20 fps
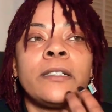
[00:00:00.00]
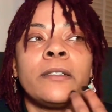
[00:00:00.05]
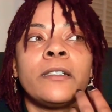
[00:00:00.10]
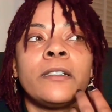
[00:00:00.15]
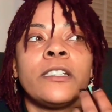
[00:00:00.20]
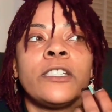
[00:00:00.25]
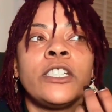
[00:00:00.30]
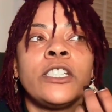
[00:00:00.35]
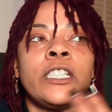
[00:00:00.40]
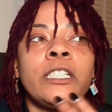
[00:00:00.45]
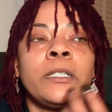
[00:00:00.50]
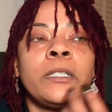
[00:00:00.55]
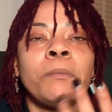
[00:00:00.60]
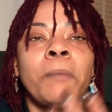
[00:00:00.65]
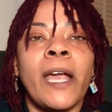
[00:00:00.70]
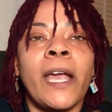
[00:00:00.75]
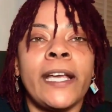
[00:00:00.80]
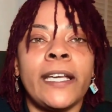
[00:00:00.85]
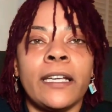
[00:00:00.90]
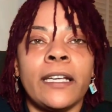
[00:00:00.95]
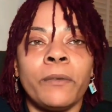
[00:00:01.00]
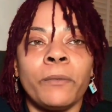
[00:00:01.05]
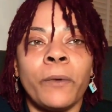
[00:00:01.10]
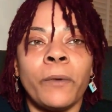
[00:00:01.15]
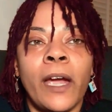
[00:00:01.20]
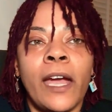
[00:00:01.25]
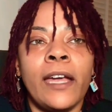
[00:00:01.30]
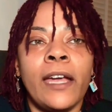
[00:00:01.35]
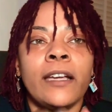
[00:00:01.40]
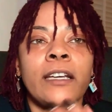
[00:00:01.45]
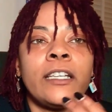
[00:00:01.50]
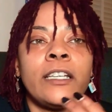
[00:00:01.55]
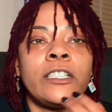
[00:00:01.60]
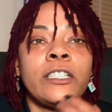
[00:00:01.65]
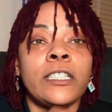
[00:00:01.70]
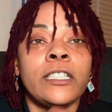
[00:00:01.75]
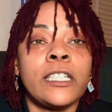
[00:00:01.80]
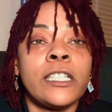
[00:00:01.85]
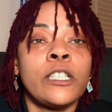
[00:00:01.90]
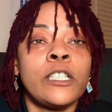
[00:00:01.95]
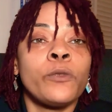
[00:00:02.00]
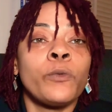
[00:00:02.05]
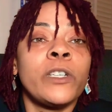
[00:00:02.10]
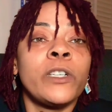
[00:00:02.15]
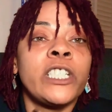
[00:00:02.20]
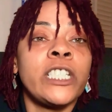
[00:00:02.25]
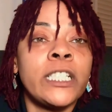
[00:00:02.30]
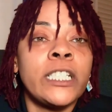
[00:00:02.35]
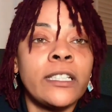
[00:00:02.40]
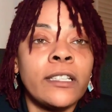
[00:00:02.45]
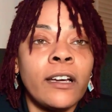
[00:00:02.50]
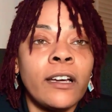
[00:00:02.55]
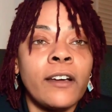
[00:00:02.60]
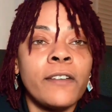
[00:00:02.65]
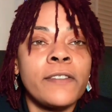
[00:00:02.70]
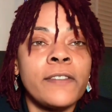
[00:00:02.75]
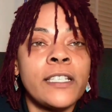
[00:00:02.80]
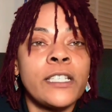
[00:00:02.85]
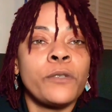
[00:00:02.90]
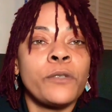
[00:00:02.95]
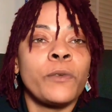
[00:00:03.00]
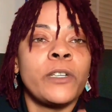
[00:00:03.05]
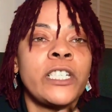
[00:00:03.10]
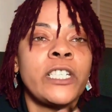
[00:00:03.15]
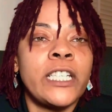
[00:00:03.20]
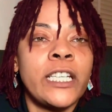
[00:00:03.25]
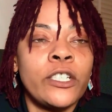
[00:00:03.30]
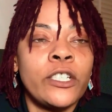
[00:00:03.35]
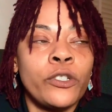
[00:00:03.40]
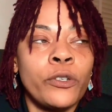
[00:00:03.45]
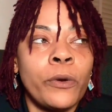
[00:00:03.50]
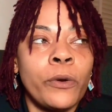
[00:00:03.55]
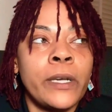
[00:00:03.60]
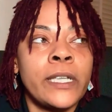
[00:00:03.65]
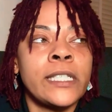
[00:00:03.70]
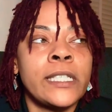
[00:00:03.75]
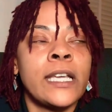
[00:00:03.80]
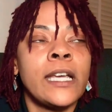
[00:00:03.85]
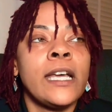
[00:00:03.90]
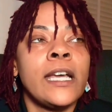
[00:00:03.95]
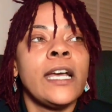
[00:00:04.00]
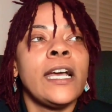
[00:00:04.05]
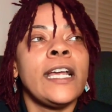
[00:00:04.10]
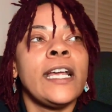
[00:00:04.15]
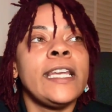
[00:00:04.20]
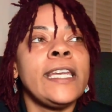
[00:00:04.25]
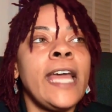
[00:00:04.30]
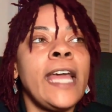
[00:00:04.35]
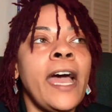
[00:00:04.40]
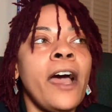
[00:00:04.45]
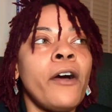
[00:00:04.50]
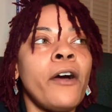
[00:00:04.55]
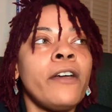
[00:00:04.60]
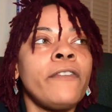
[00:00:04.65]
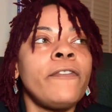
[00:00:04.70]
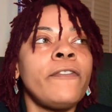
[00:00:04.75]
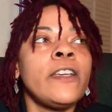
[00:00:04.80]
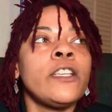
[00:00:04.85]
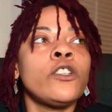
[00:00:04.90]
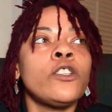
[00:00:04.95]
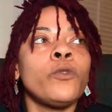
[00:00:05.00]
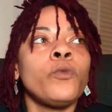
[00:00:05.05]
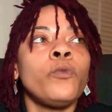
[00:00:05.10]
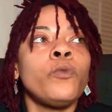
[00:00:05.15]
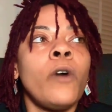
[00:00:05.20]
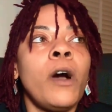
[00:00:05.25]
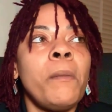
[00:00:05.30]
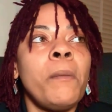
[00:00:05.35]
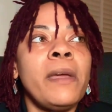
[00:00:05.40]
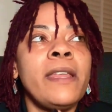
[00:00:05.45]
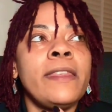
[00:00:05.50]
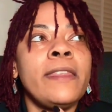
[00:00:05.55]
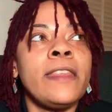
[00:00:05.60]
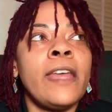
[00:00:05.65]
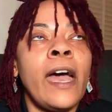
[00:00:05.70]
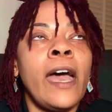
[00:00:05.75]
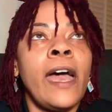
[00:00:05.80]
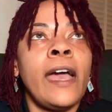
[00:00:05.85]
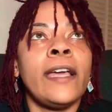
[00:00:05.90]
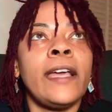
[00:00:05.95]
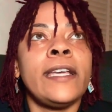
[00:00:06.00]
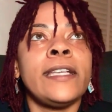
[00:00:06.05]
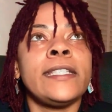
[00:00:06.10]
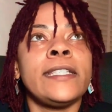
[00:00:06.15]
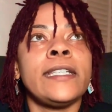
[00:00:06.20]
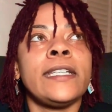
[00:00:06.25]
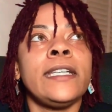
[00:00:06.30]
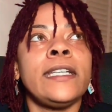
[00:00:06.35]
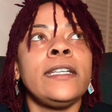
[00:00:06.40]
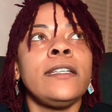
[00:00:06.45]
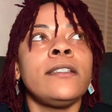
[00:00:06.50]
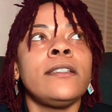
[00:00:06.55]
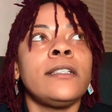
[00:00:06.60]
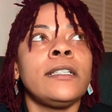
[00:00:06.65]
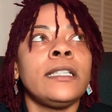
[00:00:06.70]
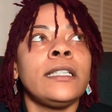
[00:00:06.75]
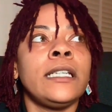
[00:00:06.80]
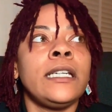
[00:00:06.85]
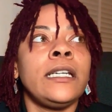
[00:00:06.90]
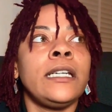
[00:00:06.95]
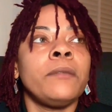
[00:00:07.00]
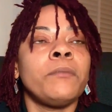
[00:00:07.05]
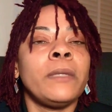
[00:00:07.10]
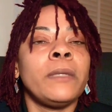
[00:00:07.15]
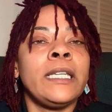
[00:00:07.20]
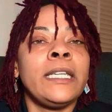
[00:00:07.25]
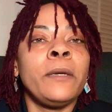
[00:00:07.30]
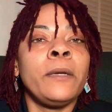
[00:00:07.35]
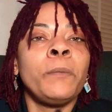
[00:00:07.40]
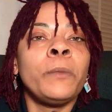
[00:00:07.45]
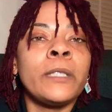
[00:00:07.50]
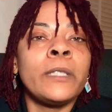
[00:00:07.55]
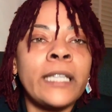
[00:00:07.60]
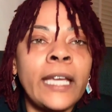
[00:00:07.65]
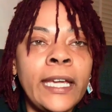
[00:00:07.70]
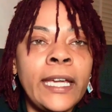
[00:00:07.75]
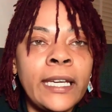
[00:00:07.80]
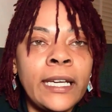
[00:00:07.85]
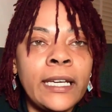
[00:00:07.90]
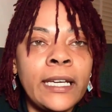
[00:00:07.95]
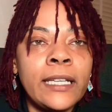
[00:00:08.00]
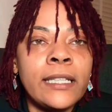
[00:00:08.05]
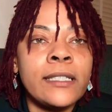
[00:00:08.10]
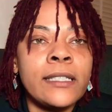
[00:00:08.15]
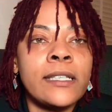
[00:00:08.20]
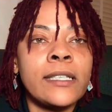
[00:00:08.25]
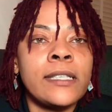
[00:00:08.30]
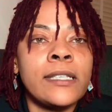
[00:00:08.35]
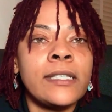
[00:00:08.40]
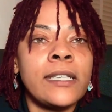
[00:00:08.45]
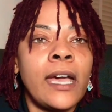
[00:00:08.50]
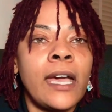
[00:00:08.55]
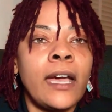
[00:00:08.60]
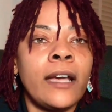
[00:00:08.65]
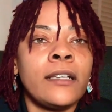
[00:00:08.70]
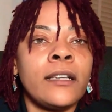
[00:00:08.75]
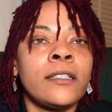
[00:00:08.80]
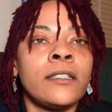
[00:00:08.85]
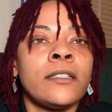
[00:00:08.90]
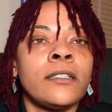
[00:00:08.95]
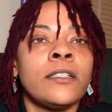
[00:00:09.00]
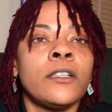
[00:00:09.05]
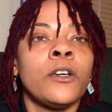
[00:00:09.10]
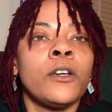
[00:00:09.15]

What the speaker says: she's making, right? And this is what she loves. This is what she enjoys. Now, if it's a woman that is easily manipulated into sex,